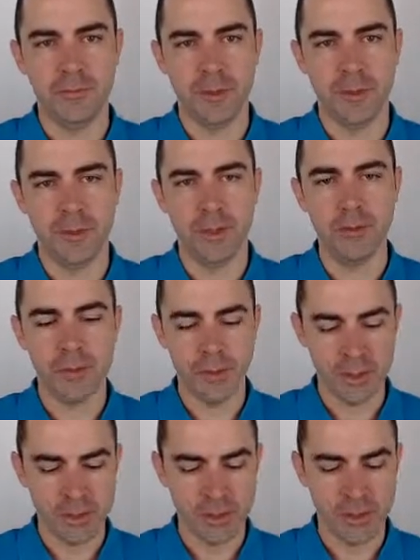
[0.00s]
So that was
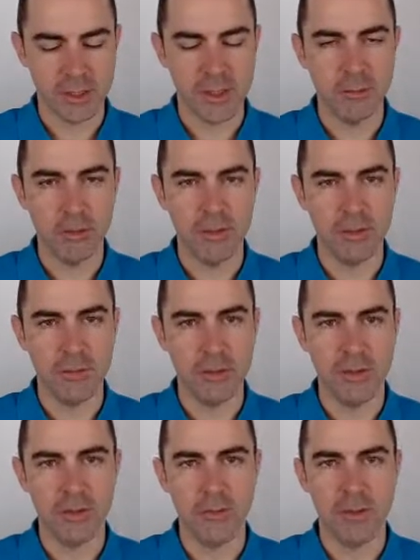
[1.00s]
just an example. Let me
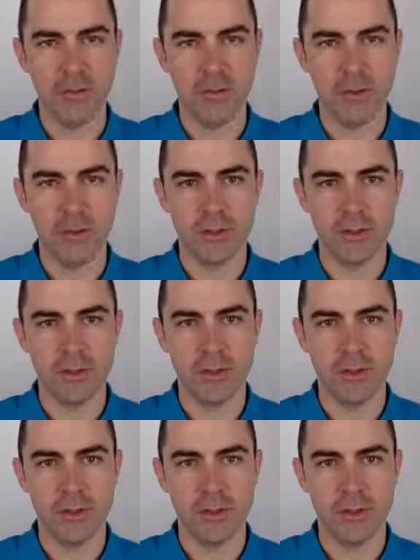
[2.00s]
show one of these